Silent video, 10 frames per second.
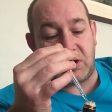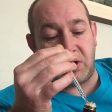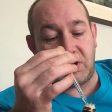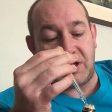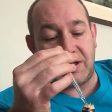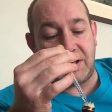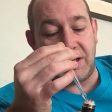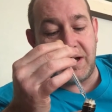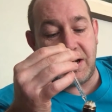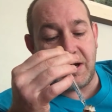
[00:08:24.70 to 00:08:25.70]
this juice is
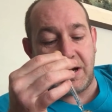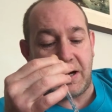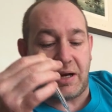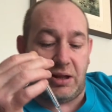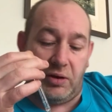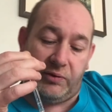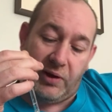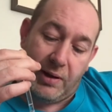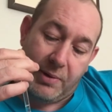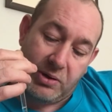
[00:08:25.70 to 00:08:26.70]
clear and I love
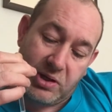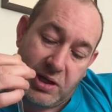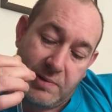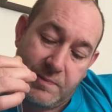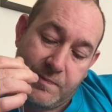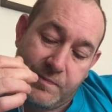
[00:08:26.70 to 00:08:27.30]
that about it.